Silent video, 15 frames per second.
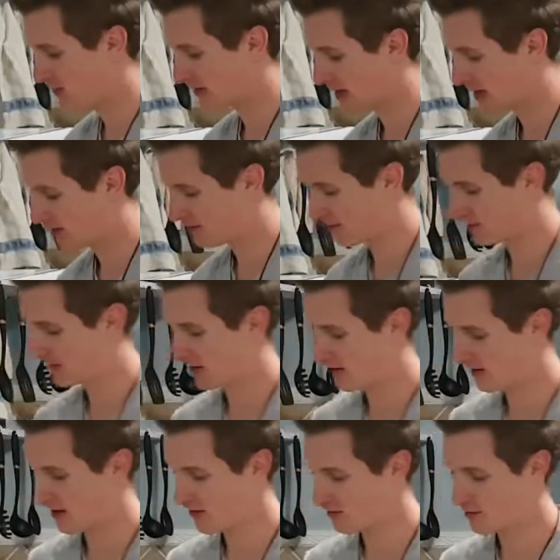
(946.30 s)
we take things out of
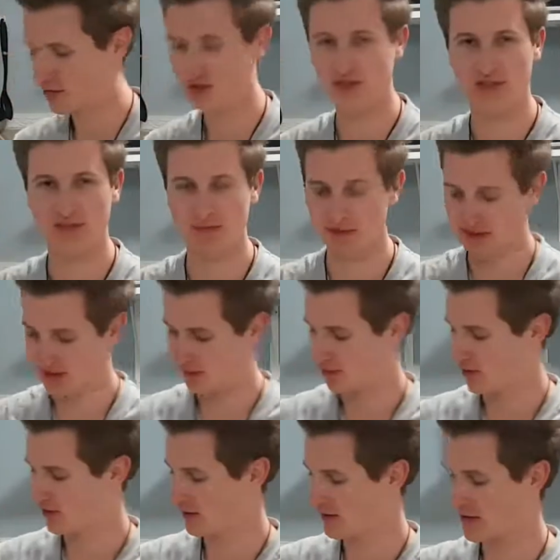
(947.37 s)
the oven, because it smells like
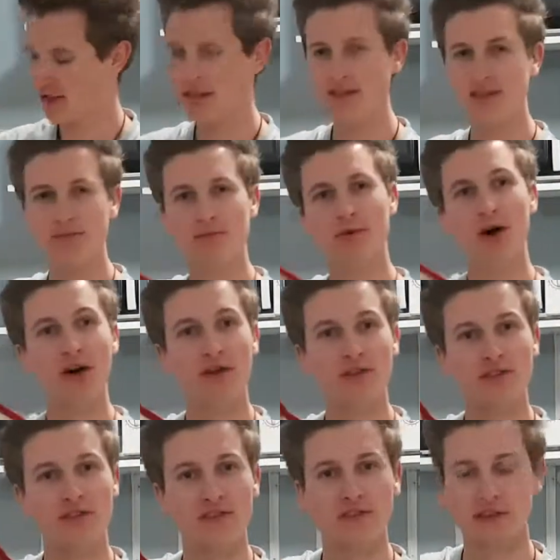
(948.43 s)
burning, this is part
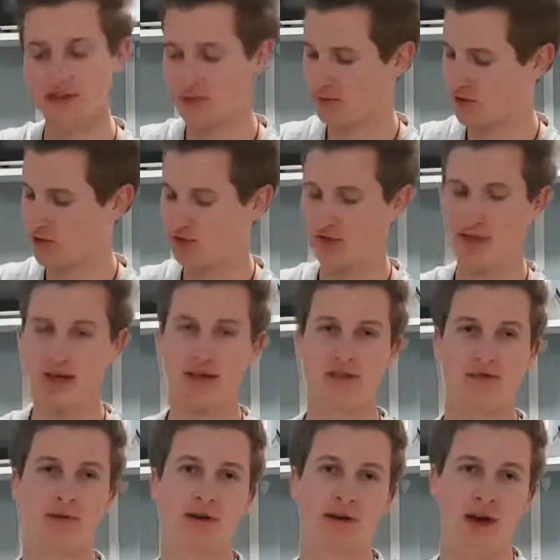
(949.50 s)
of the, because like it's
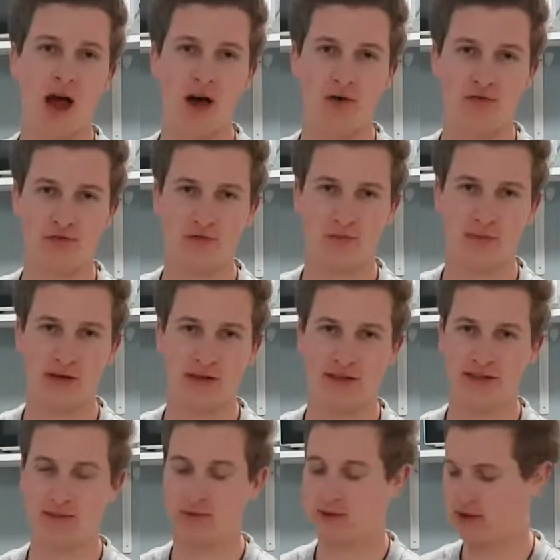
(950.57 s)
been an hour for me and
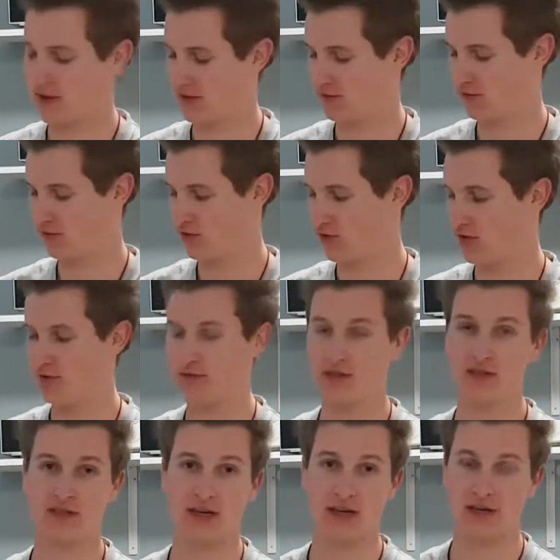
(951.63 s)
it's been like not even a
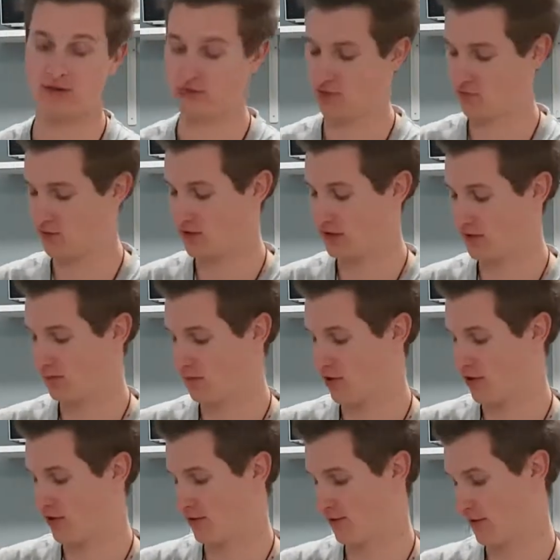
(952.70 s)
second for you. This
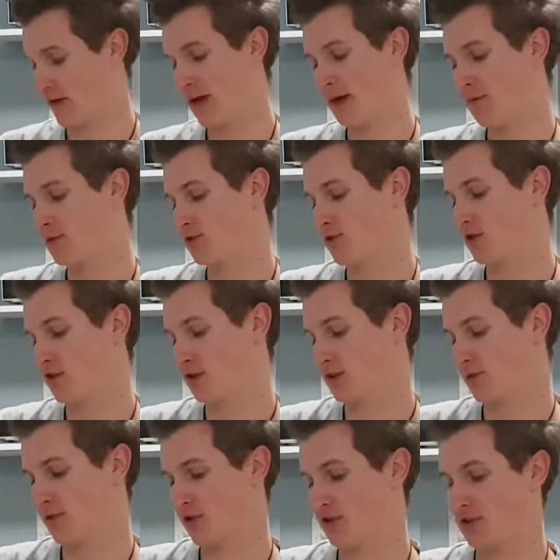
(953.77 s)
part of the episode is
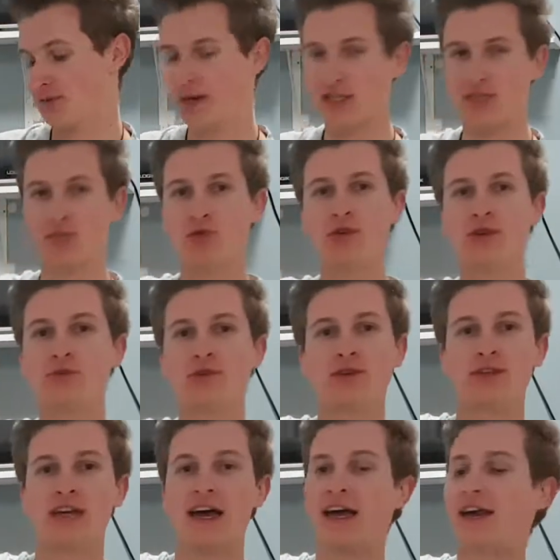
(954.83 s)
sponsored by
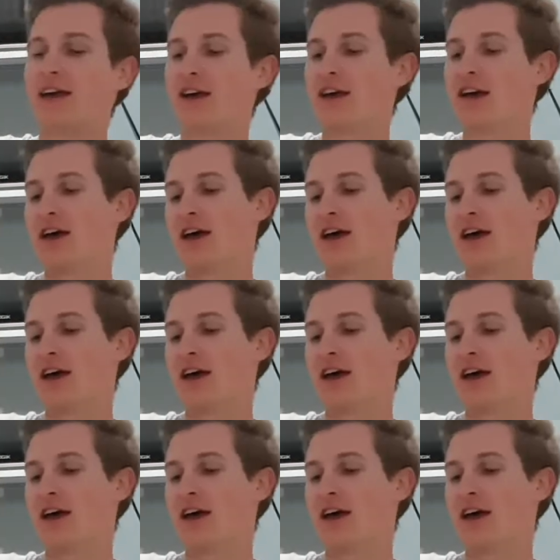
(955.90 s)
Spookfontein.